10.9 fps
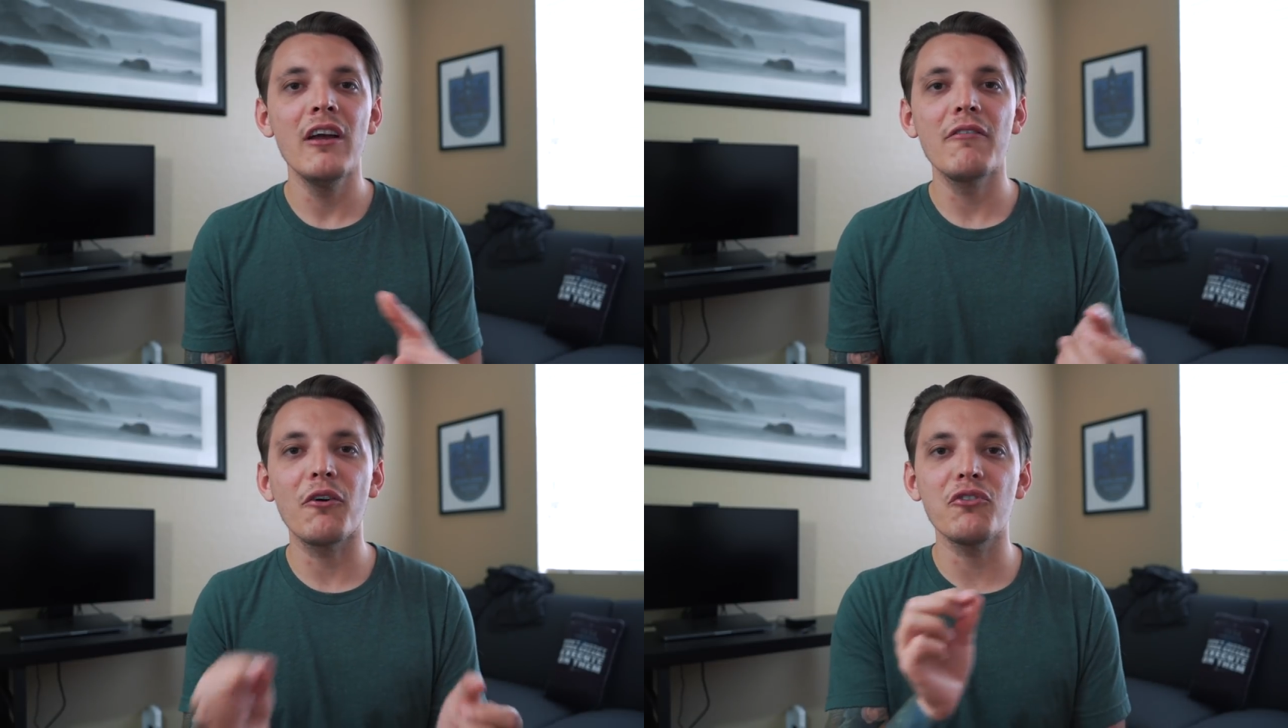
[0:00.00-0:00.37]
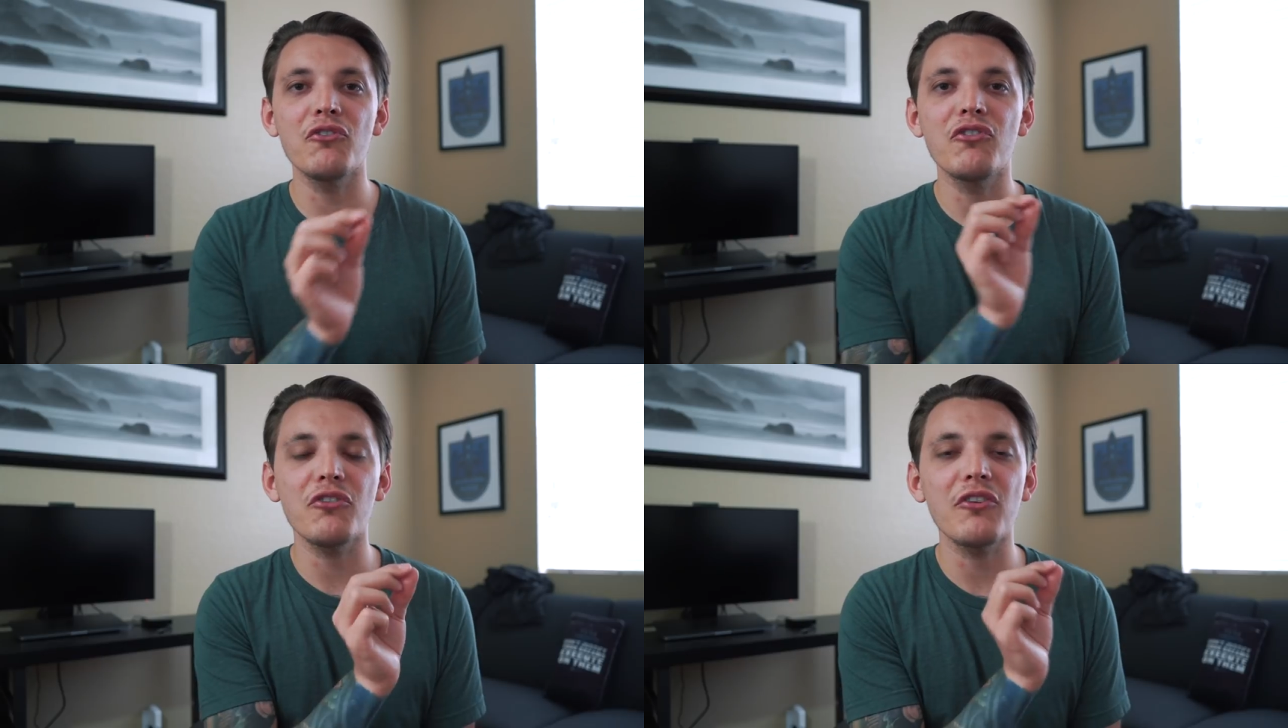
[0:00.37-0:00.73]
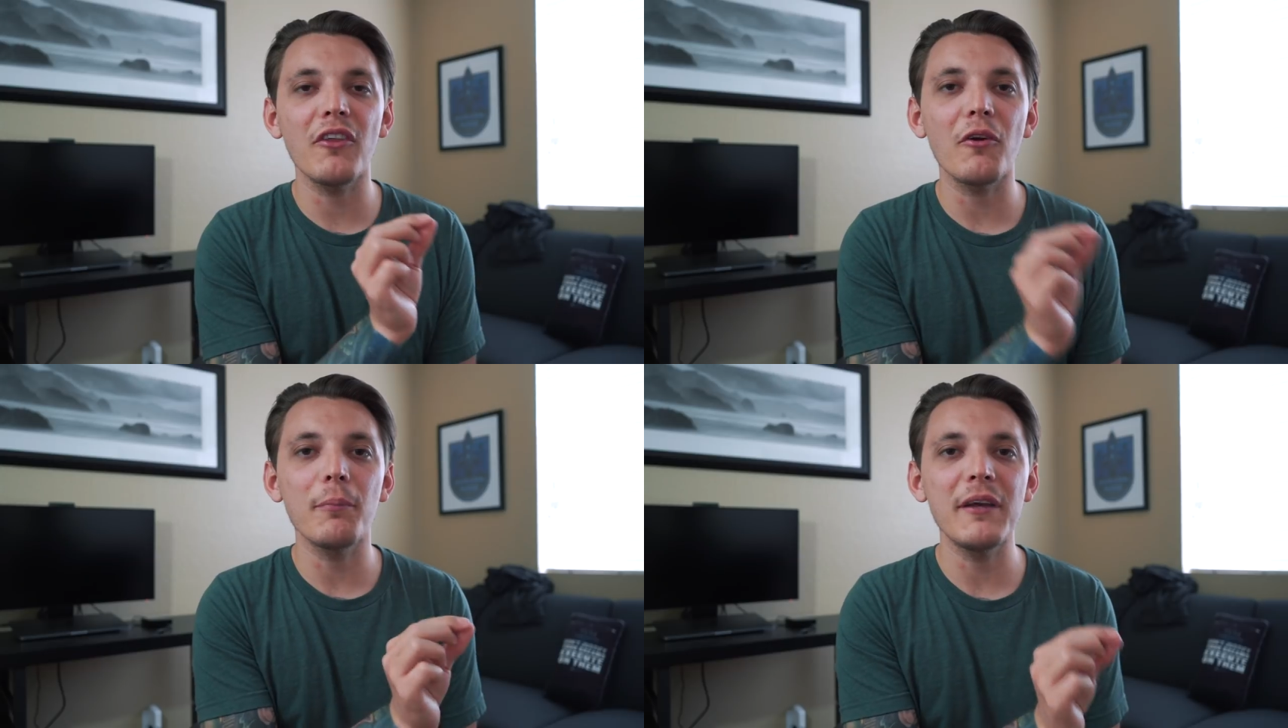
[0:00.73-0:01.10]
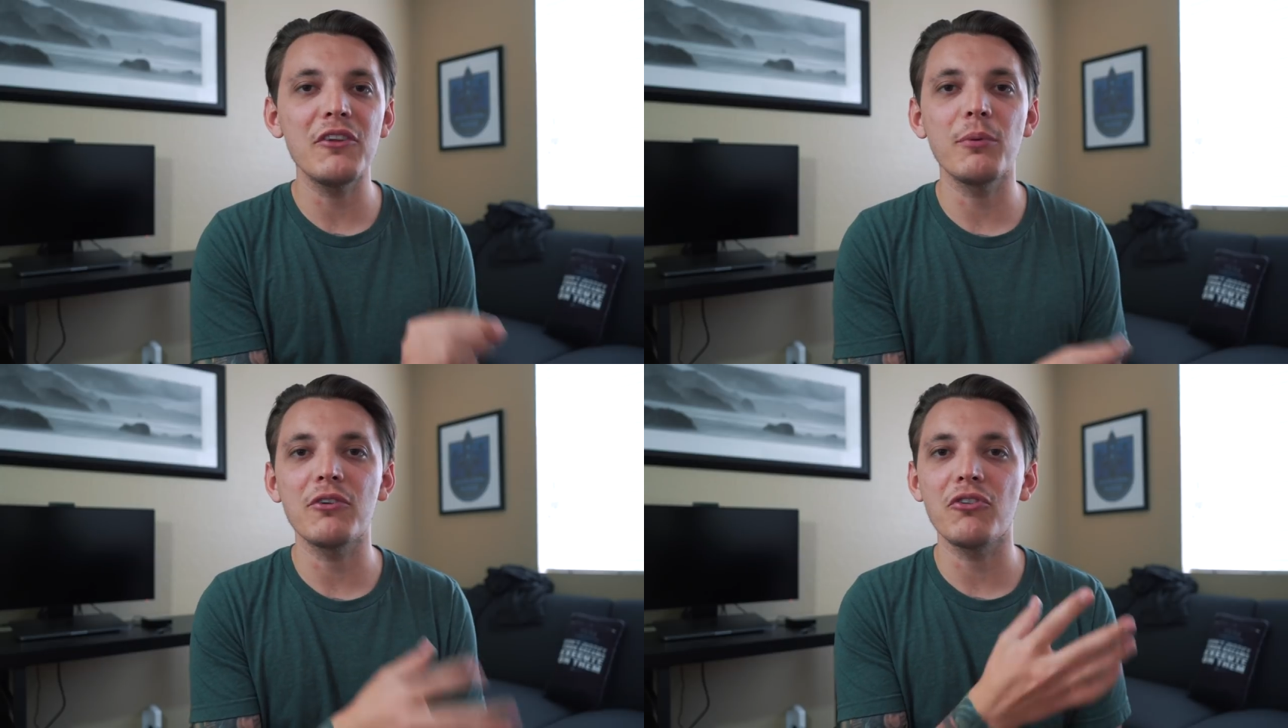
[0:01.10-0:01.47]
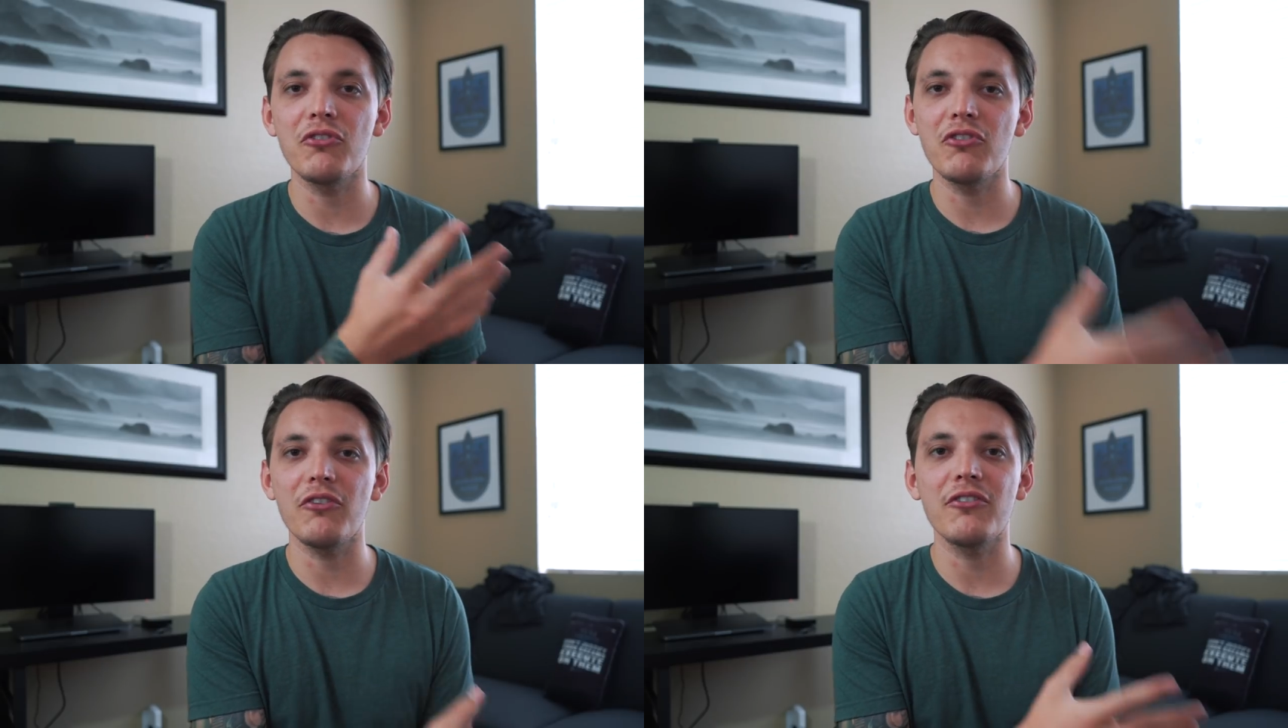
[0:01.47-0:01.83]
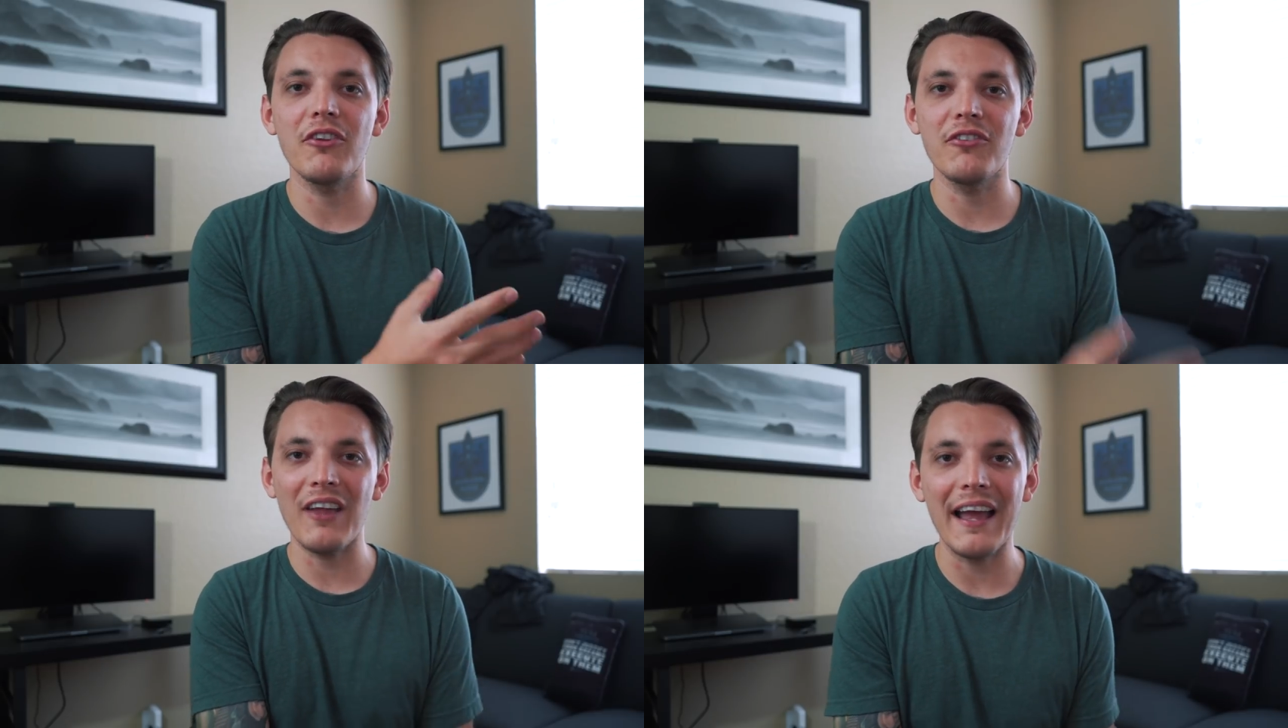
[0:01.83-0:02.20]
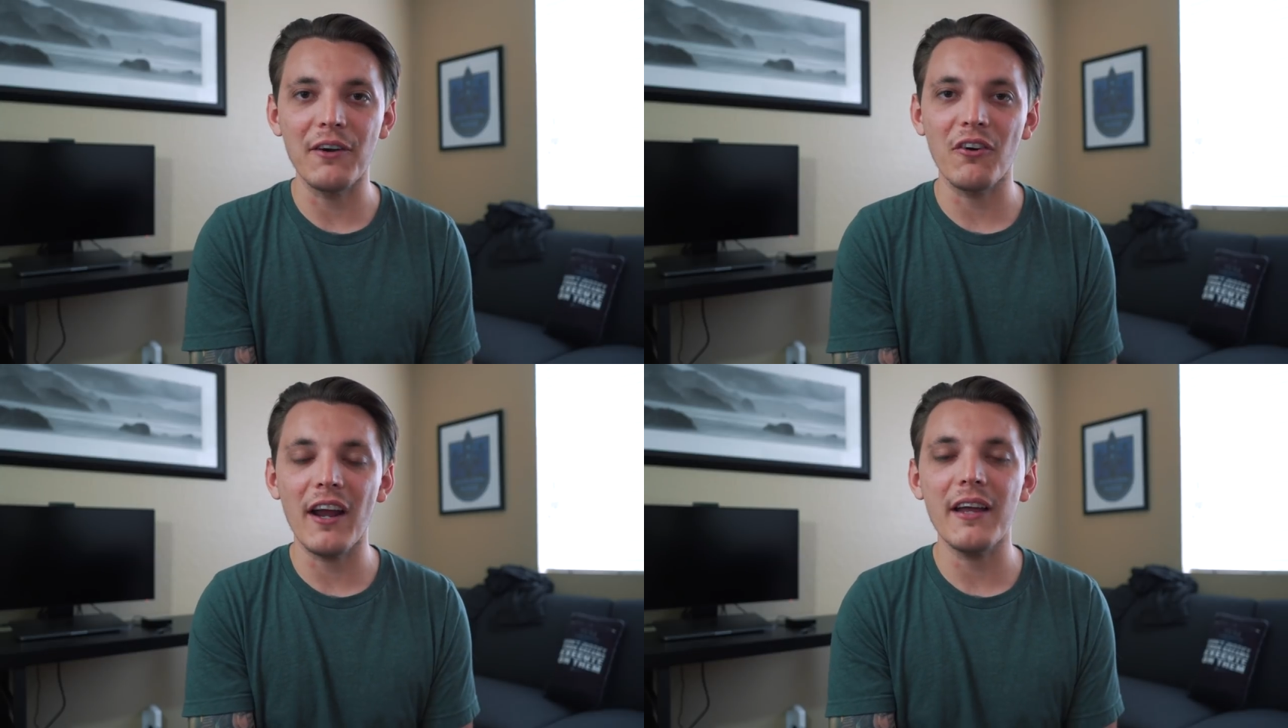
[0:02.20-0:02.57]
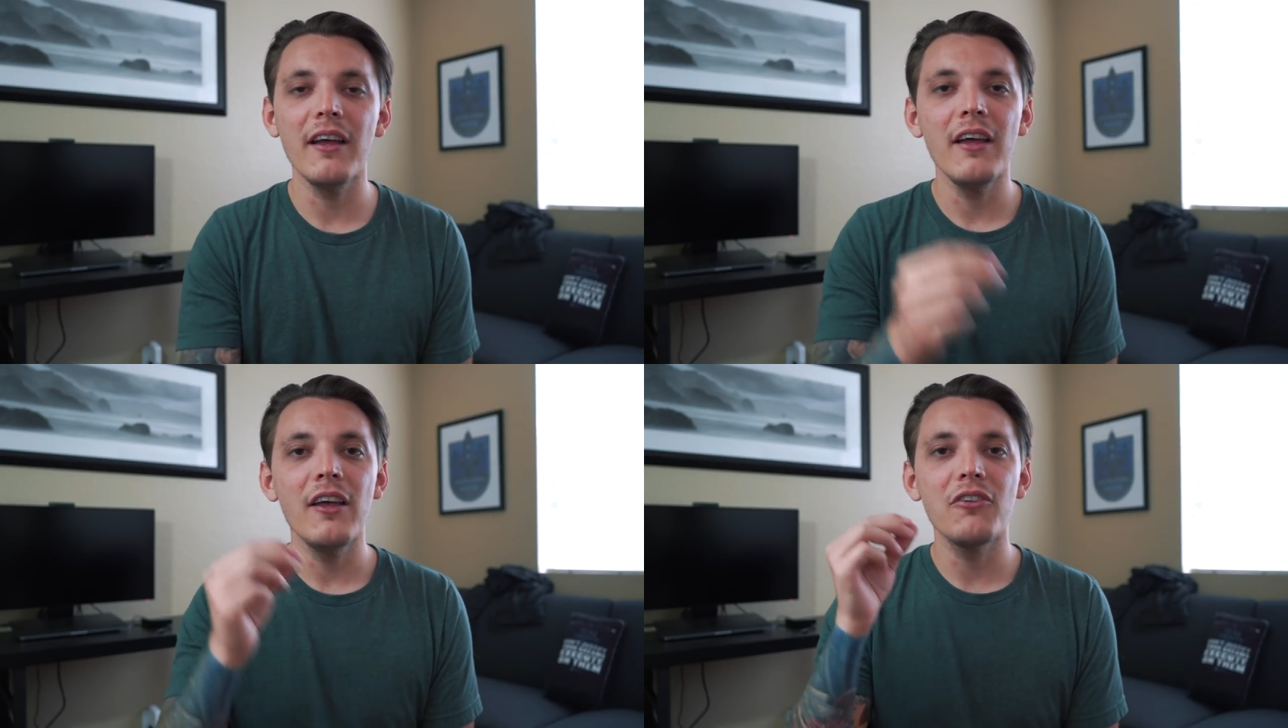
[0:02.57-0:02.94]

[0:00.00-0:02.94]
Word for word: versus just a little piece which is just designed, right?